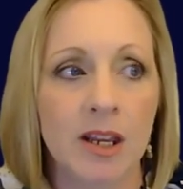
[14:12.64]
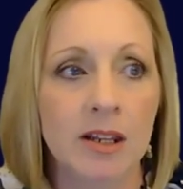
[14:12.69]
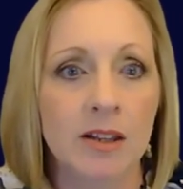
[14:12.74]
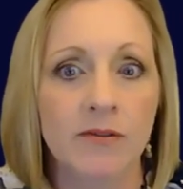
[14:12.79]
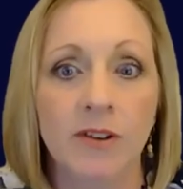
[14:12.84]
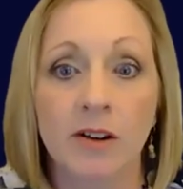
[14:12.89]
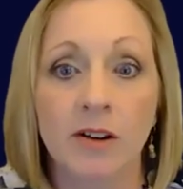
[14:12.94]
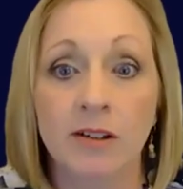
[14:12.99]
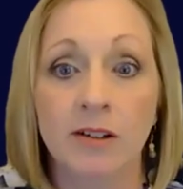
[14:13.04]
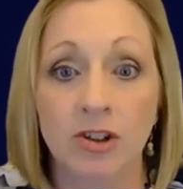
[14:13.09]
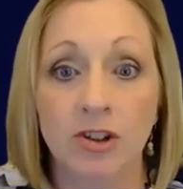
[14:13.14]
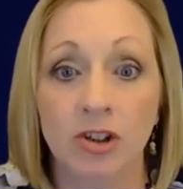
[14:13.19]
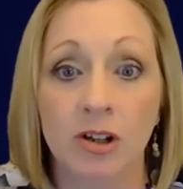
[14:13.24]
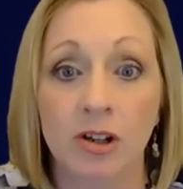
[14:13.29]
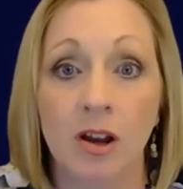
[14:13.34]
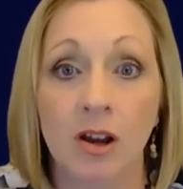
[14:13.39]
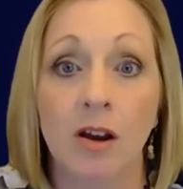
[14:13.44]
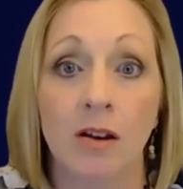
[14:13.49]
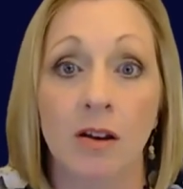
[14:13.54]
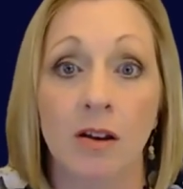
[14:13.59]
kind of the
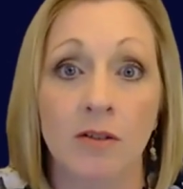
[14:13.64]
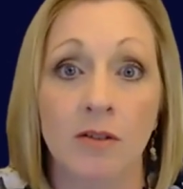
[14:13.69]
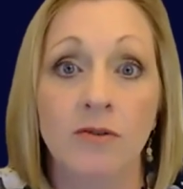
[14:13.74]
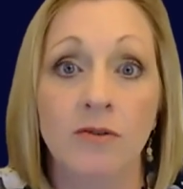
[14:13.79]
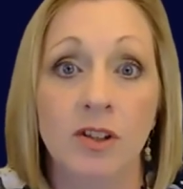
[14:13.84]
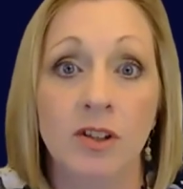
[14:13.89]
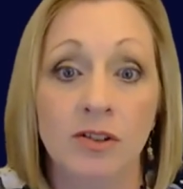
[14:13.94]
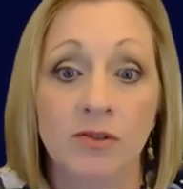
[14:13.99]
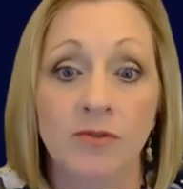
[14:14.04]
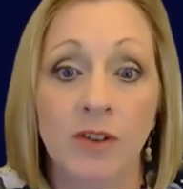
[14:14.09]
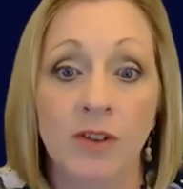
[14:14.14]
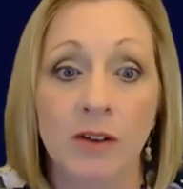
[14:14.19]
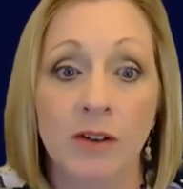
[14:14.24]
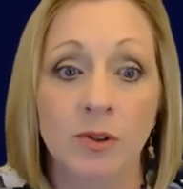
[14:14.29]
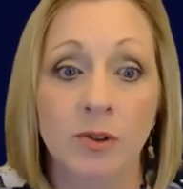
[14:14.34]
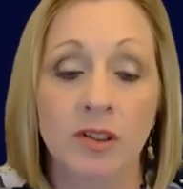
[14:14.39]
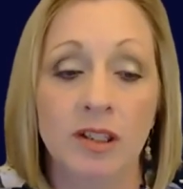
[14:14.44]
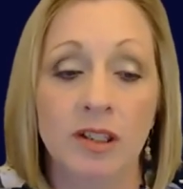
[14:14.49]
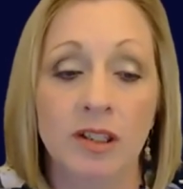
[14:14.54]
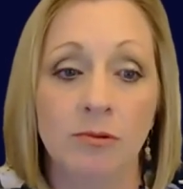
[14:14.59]
foundation of the
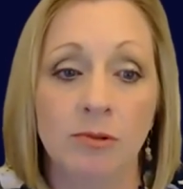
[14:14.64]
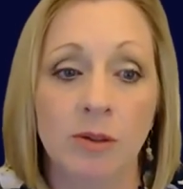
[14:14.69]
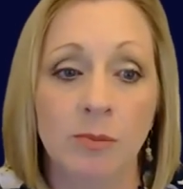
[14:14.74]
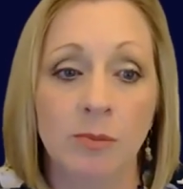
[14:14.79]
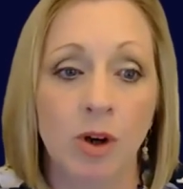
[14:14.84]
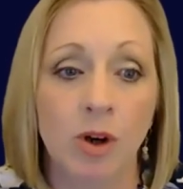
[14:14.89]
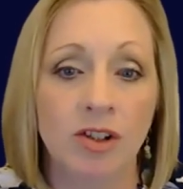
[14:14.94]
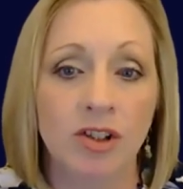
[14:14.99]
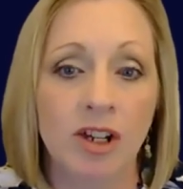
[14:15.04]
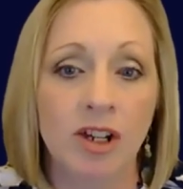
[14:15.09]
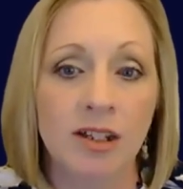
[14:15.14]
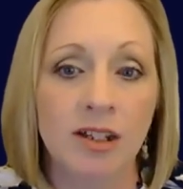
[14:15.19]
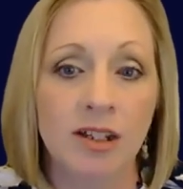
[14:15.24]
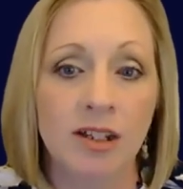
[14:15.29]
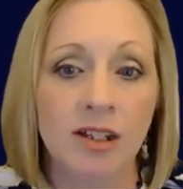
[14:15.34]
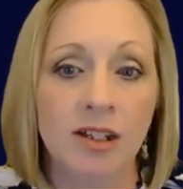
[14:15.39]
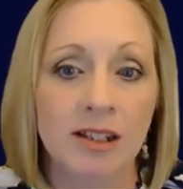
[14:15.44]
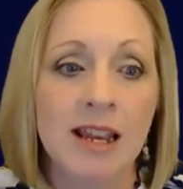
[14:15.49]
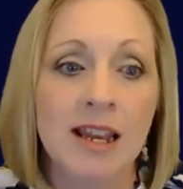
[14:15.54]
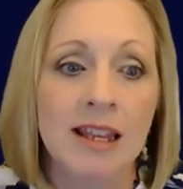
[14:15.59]
501c3
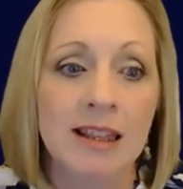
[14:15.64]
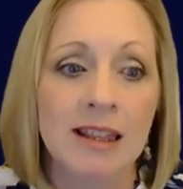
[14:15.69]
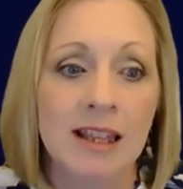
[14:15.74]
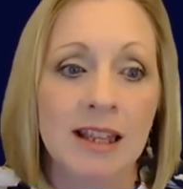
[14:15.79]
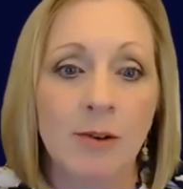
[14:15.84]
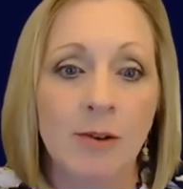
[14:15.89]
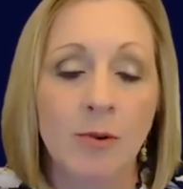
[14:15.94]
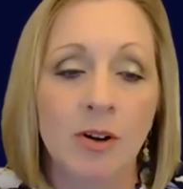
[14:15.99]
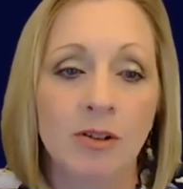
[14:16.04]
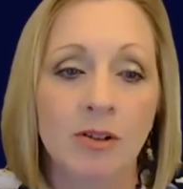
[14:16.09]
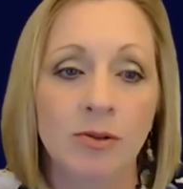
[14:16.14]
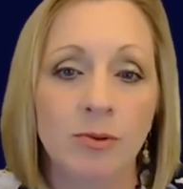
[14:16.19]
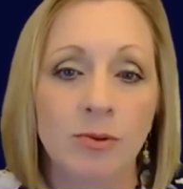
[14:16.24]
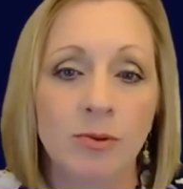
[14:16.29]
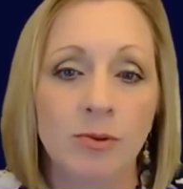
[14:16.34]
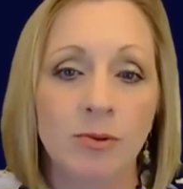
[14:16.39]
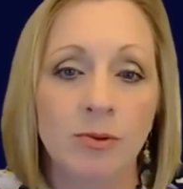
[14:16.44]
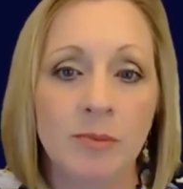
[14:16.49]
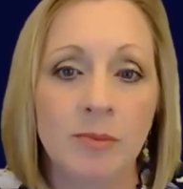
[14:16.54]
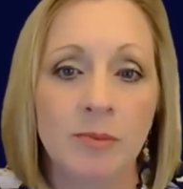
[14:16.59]
project that I work
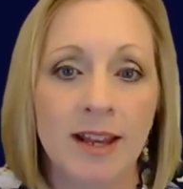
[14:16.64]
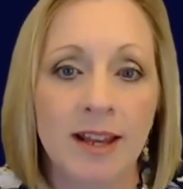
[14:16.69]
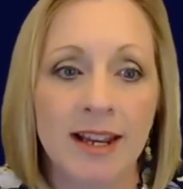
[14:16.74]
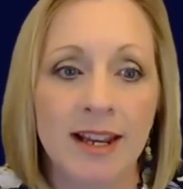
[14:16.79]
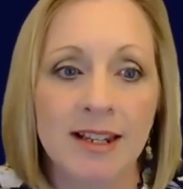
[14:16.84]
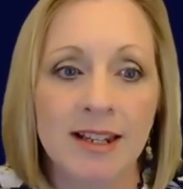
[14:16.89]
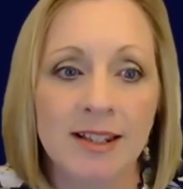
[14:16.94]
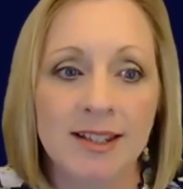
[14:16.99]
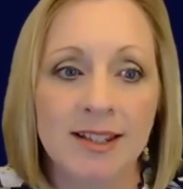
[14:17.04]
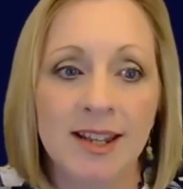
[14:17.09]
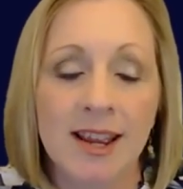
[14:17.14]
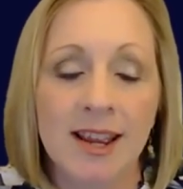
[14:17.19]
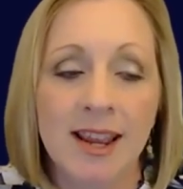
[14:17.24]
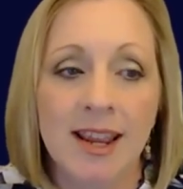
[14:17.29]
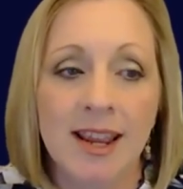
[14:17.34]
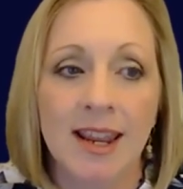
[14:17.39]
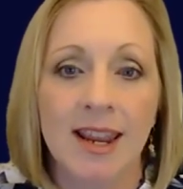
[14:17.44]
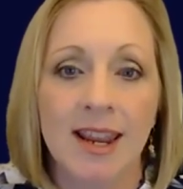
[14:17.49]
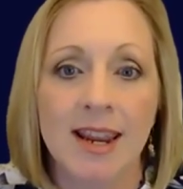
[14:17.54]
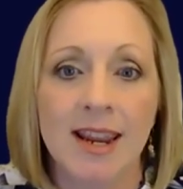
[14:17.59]
through with my clients.
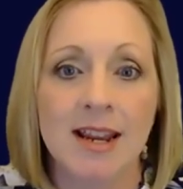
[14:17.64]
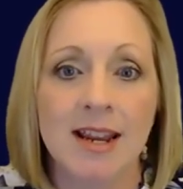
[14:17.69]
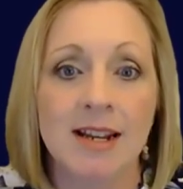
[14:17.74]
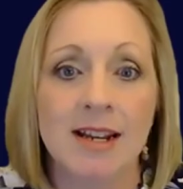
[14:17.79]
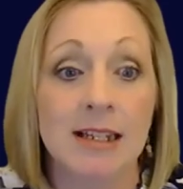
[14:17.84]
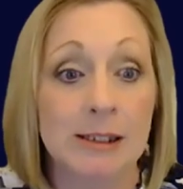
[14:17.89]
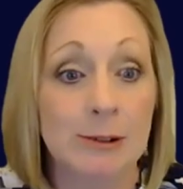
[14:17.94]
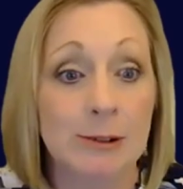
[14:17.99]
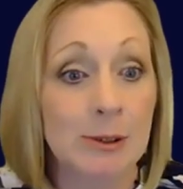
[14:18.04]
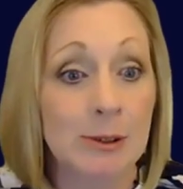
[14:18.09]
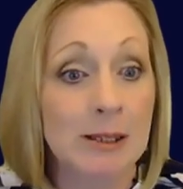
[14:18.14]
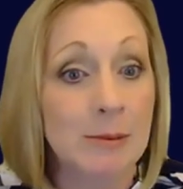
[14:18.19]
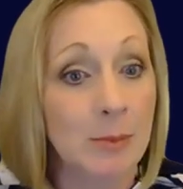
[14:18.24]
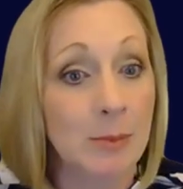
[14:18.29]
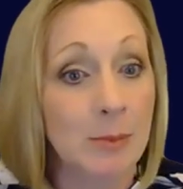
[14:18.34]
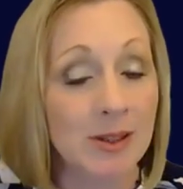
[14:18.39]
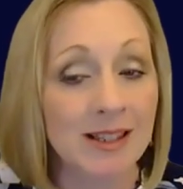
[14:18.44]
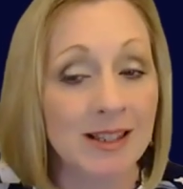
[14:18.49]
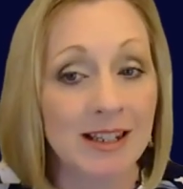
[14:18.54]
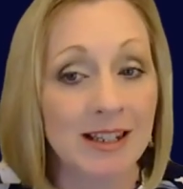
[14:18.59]
And it's really
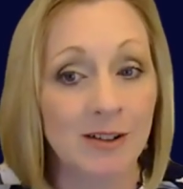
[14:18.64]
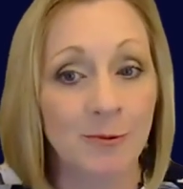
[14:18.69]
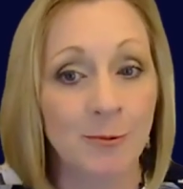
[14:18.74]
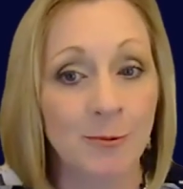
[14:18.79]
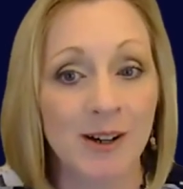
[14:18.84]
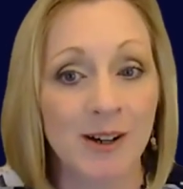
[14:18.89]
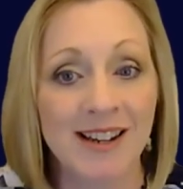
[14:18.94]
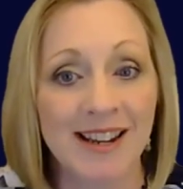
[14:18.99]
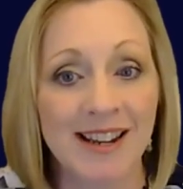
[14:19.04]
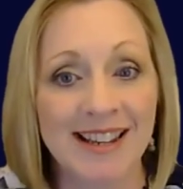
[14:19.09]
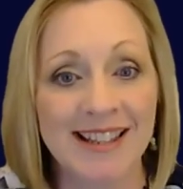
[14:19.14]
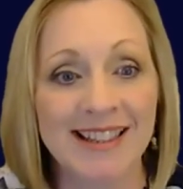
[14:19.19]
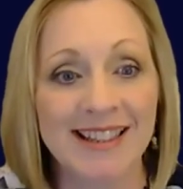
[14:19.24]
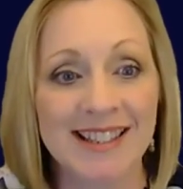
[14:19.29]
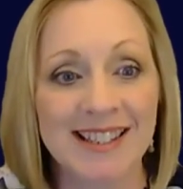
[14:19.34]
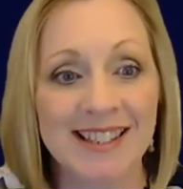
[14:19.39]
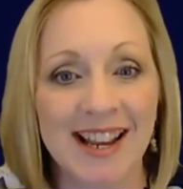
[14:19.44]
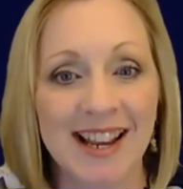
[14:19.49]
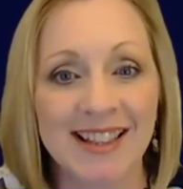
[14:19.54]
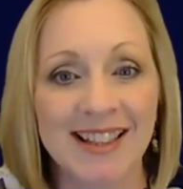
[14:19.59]
important that you work in
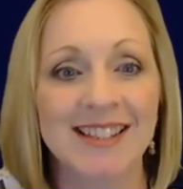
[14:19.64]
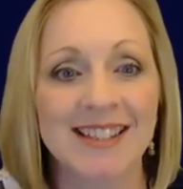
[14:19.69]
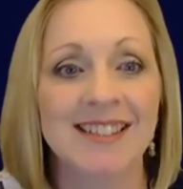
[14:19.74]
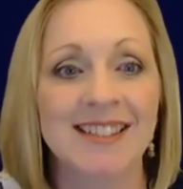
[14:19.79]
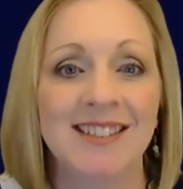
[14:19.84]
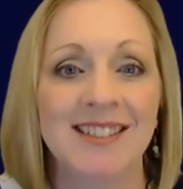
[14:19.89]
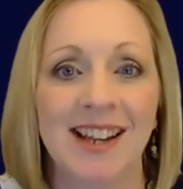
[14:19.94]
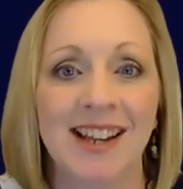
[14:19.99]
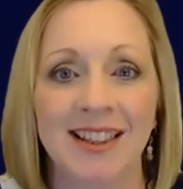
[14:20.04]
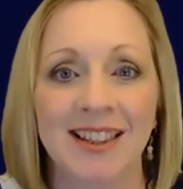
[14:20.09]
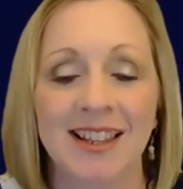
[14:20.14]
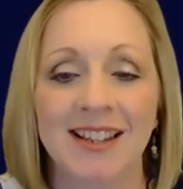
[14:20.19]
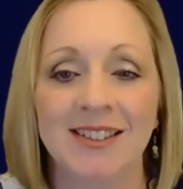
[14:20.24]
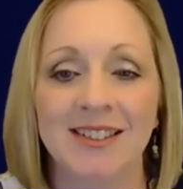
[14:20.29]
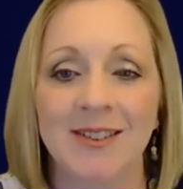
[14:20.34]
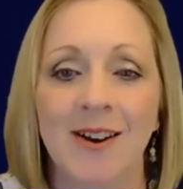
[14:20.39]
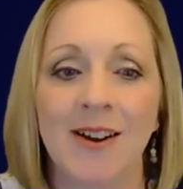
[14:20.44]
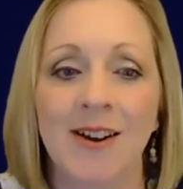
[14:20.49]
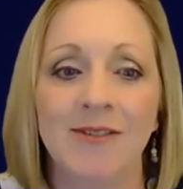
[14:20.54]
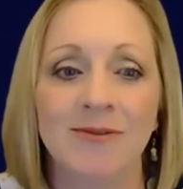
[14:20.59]
the checklist, check
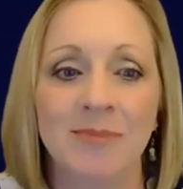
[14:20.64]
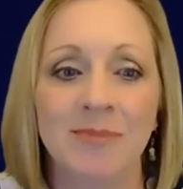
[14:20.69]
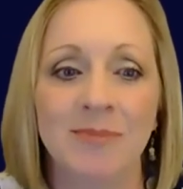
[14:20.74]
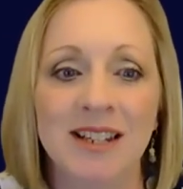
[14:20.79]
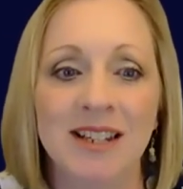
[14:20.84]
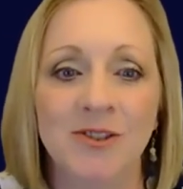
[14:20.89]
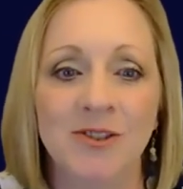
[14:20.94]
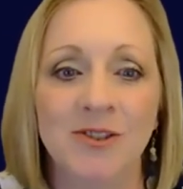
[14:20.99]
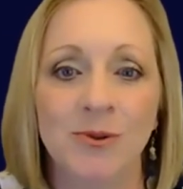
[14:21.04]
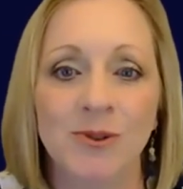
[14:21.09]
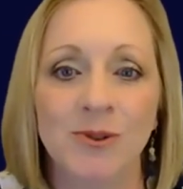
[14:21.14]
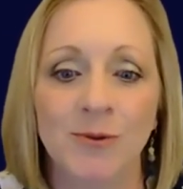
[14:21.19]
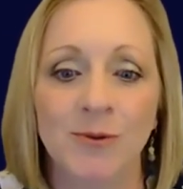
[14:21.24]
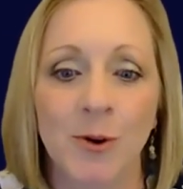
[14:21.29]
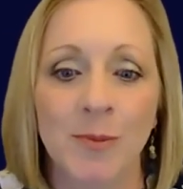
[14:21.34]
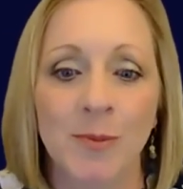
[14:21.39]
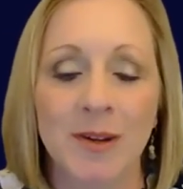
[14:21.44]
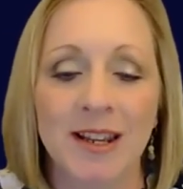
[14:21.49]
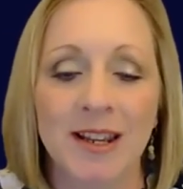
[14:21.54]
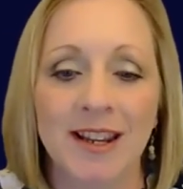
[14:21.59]
things off, make notes
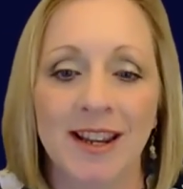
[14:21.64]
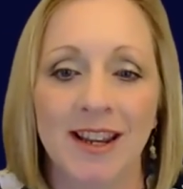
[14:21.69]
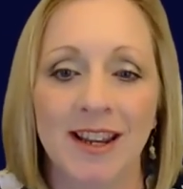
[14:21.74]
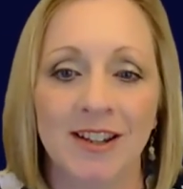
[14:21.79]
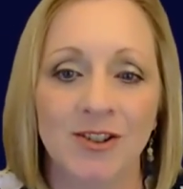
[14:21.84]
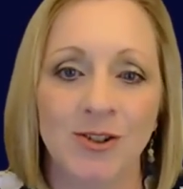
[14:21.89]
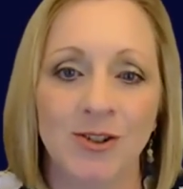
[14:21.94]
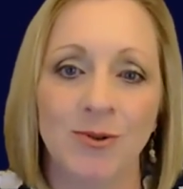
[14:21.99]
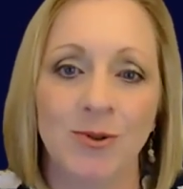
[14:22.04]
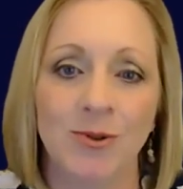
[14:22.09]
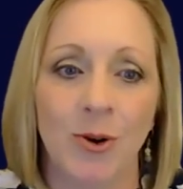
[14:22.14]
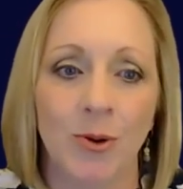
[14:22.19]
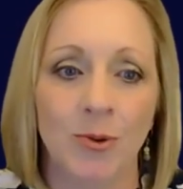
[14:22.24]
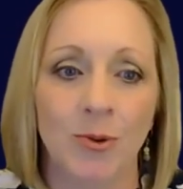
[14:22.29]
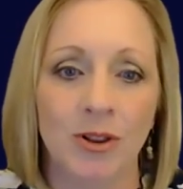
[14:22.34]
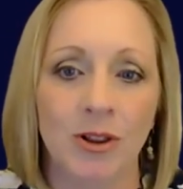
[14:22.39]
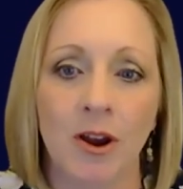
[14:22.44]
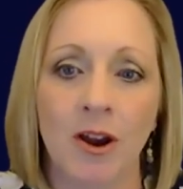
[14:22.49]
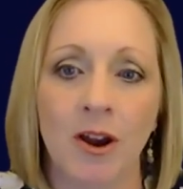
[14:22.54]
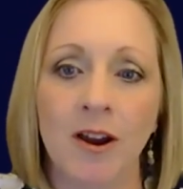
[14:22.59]
for me as you go
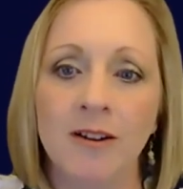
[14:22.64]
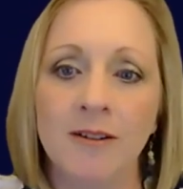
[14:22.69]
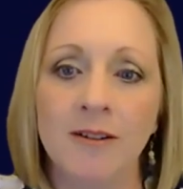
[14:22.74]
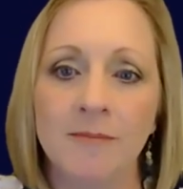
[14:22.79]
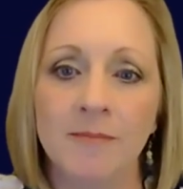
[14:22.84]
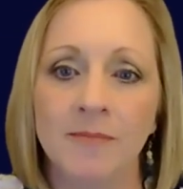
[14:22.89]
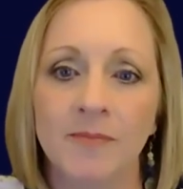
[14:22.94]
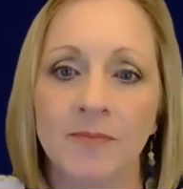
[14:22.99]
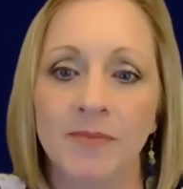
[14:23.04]
along.